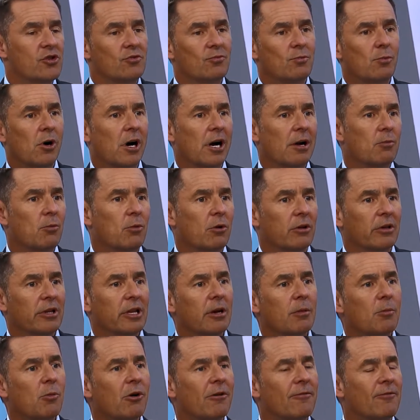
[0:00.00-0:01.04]
is why we're a
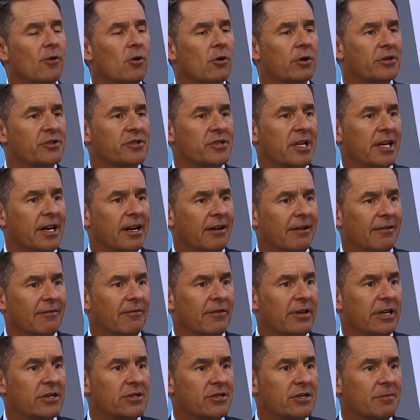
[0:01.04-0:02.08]
little more focused today on
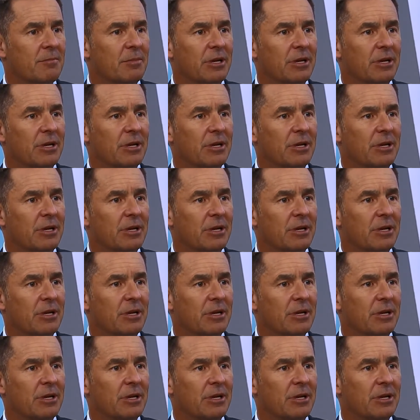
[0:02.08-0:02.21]
Visa,